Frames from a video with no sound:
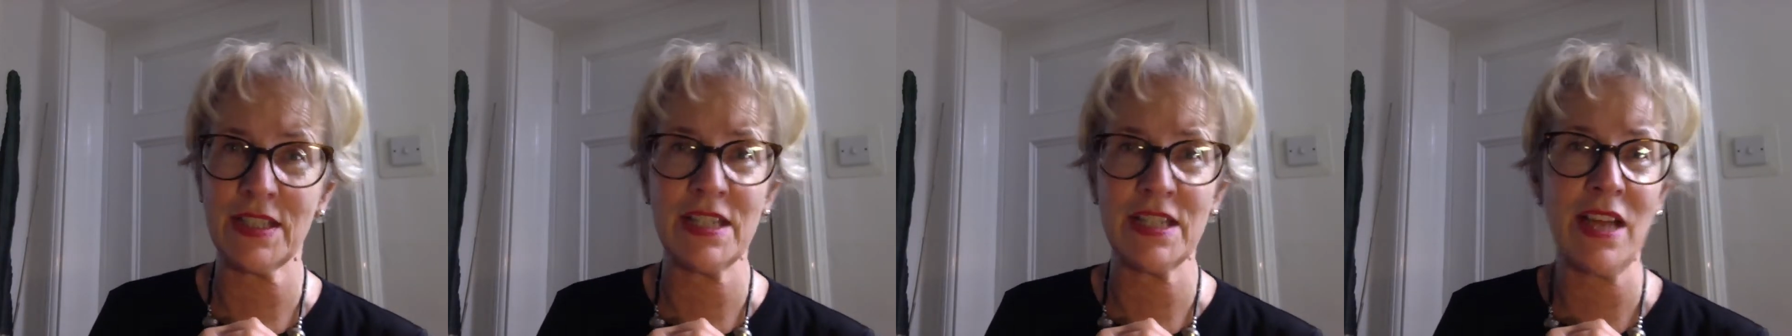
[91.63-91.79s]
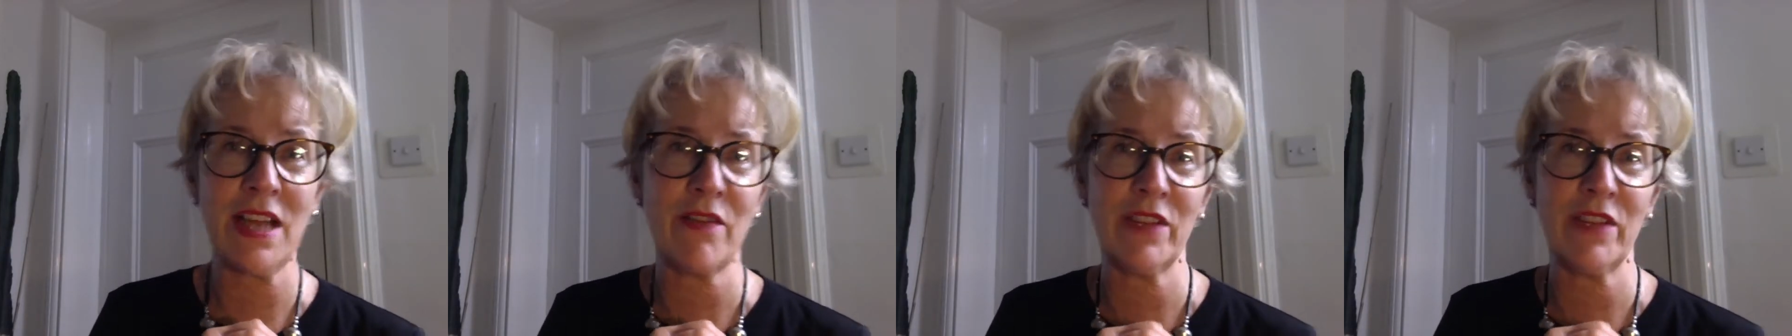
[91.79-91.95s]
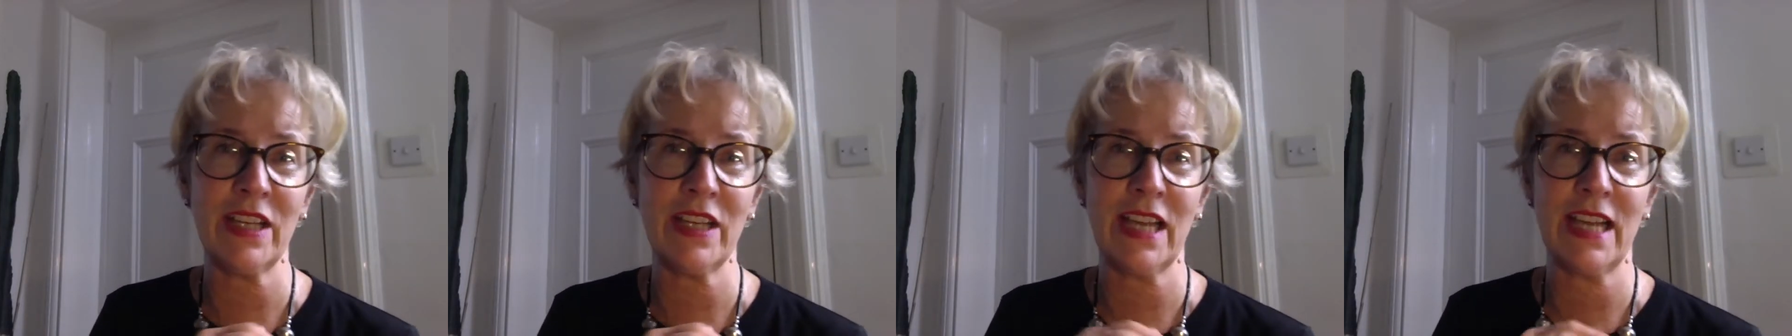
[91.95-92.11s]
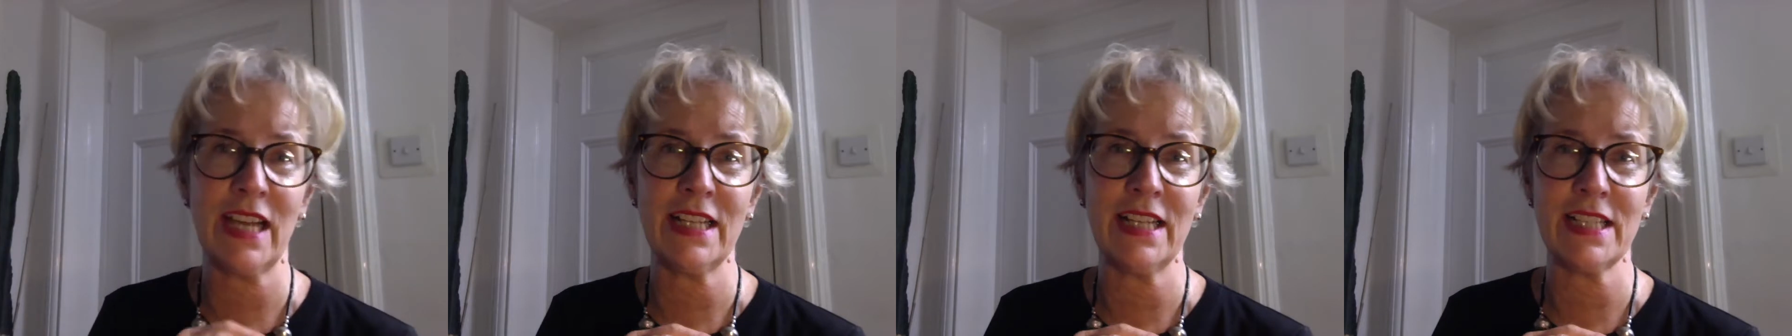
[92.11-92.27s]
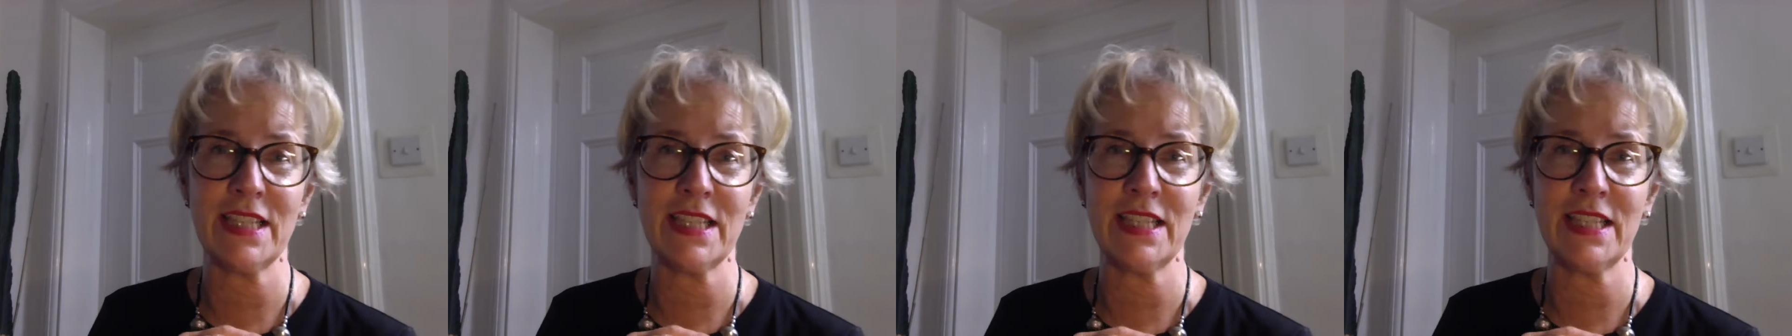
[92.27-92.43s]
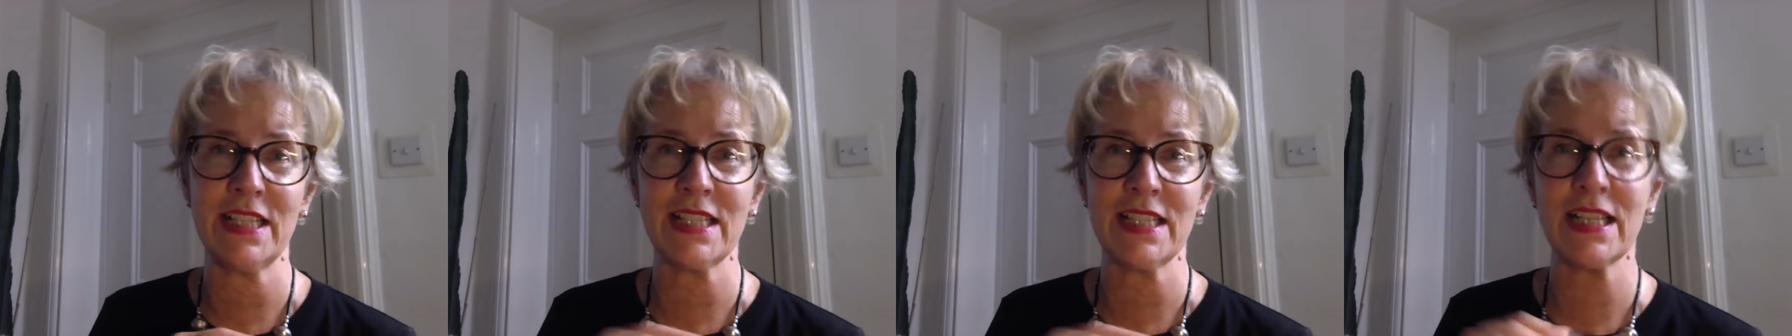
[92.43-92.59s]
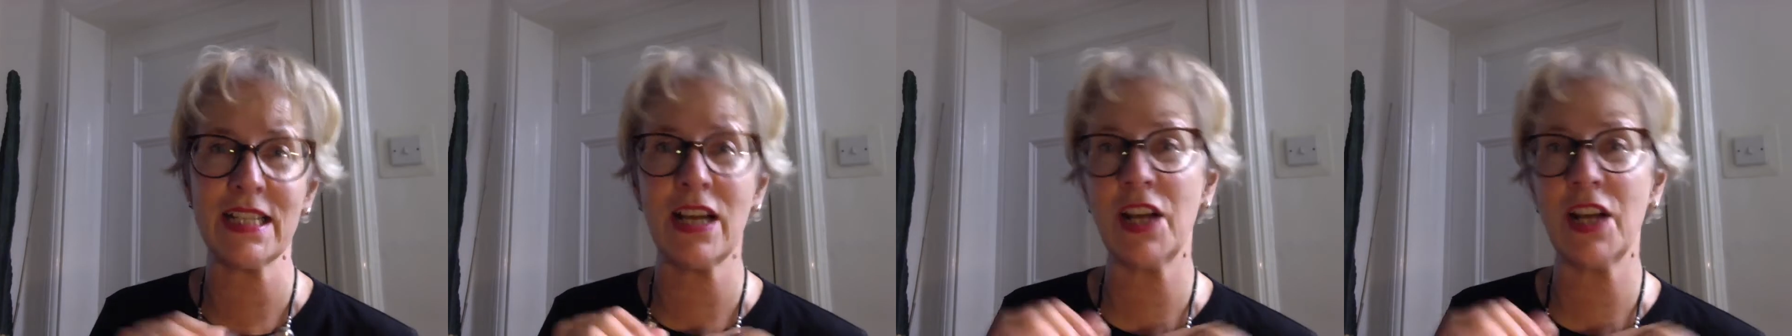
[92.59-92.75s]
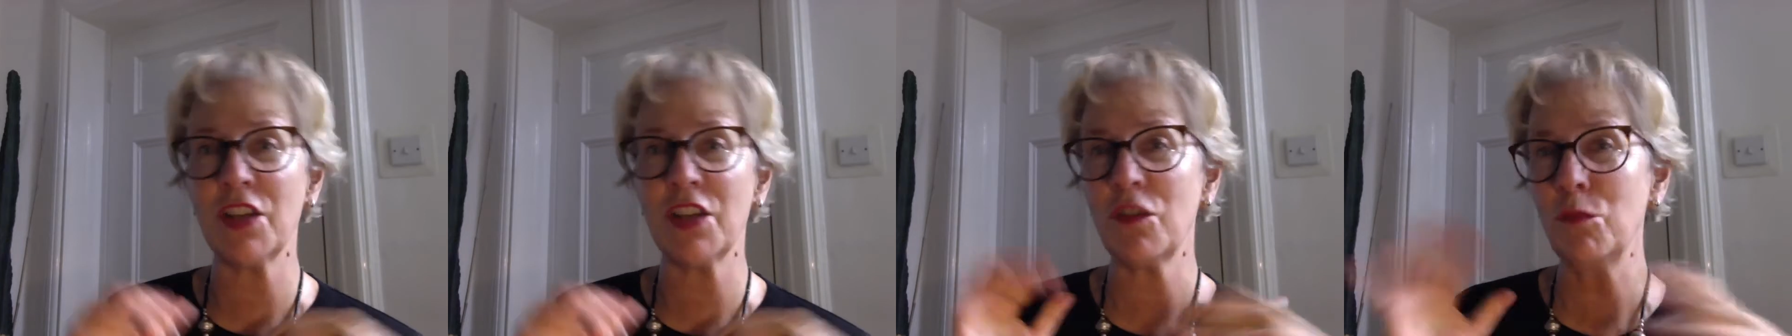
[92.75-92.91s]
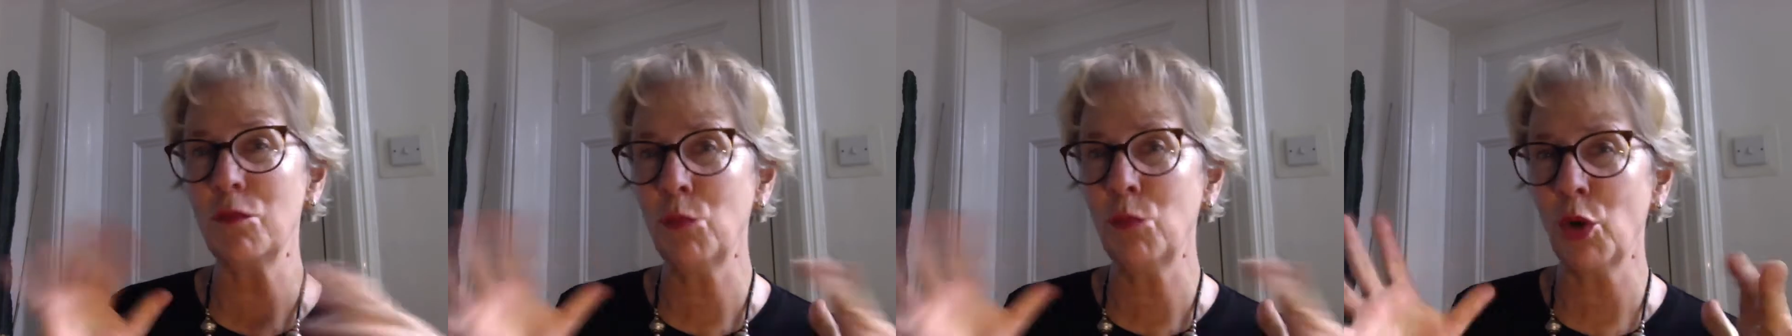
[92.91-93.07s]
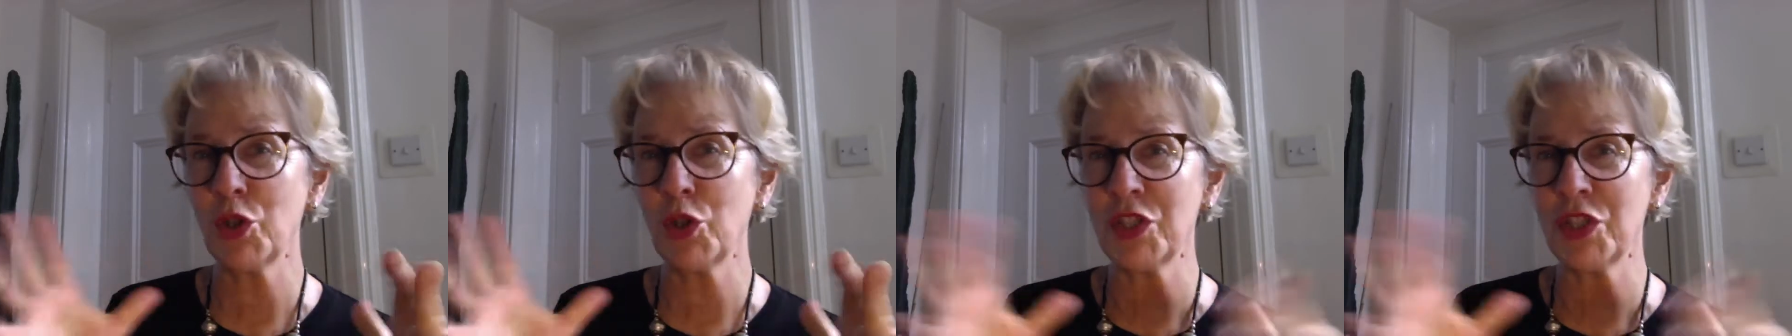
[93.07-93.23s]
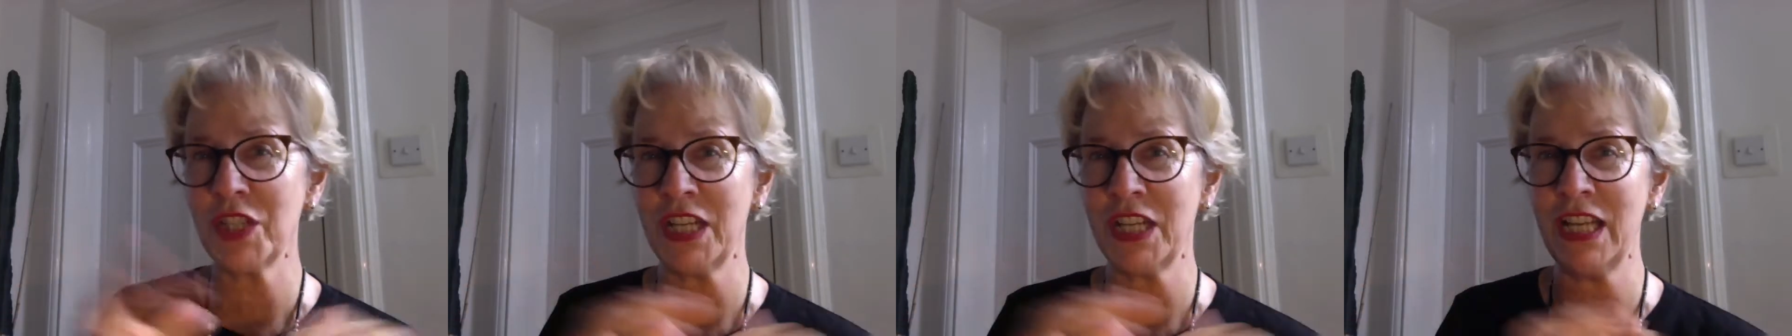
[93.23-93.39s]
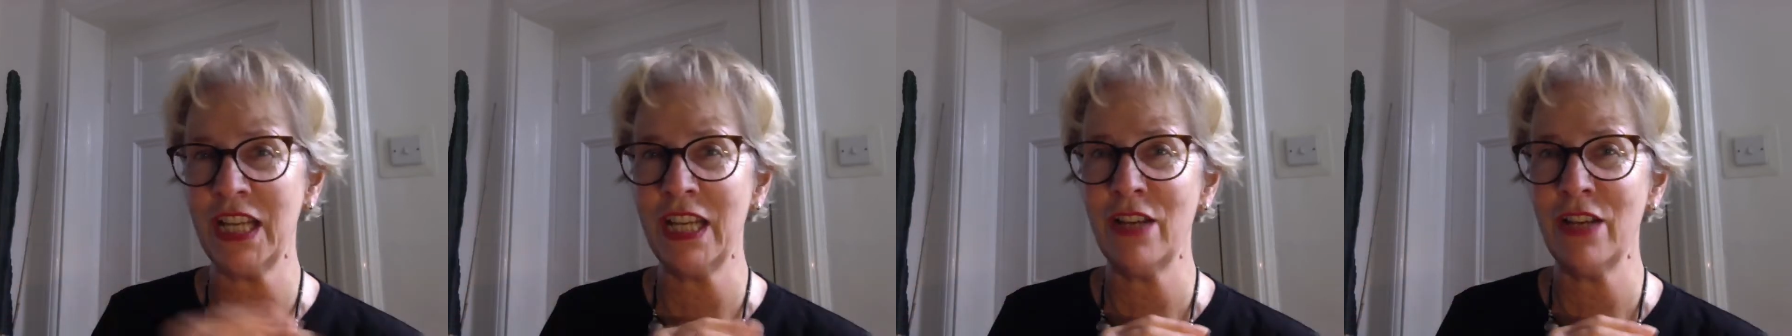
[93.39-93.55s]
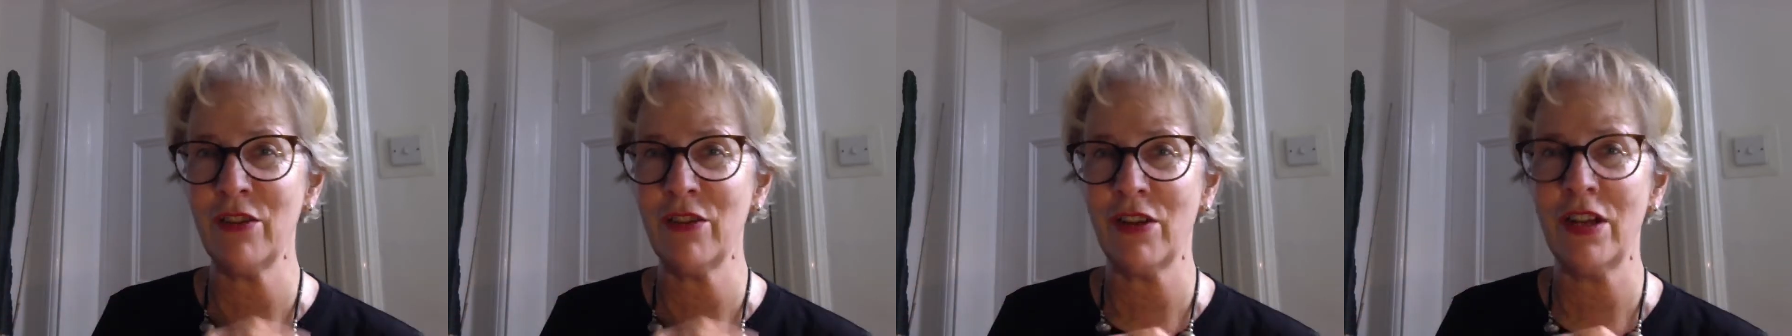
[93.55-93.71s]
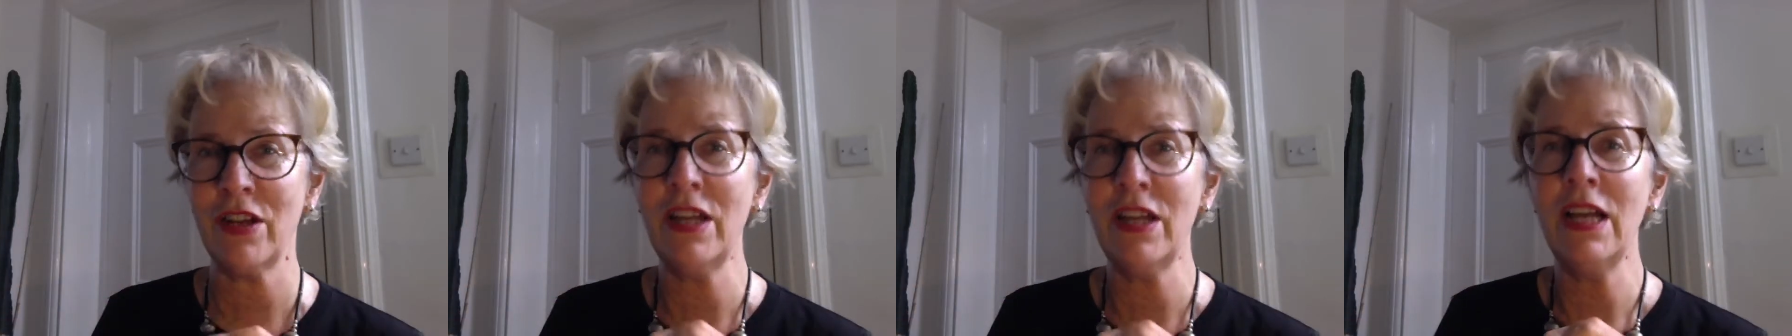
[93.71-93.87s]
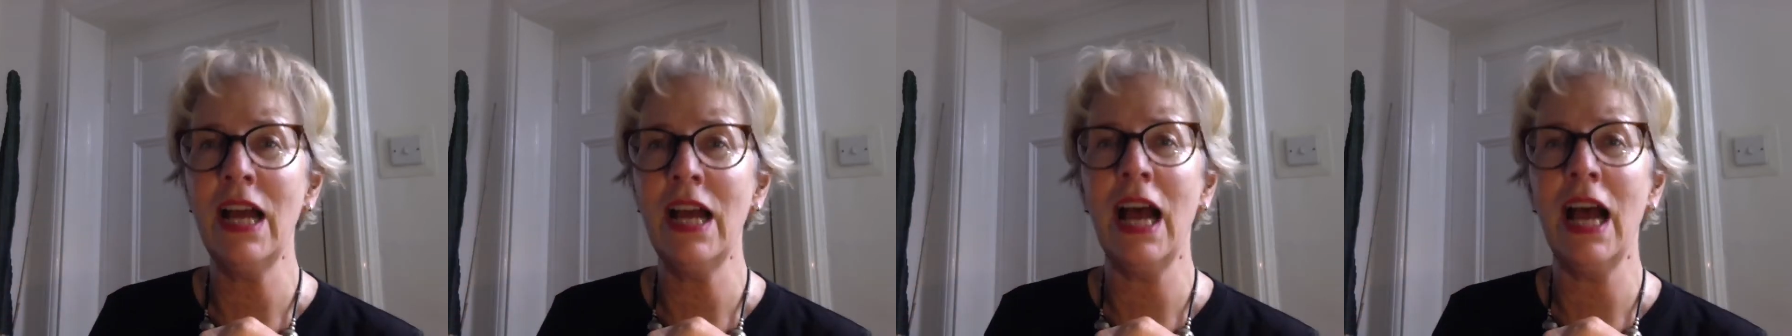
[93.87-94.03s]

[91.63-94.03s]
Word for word: navigate this kind of modern era,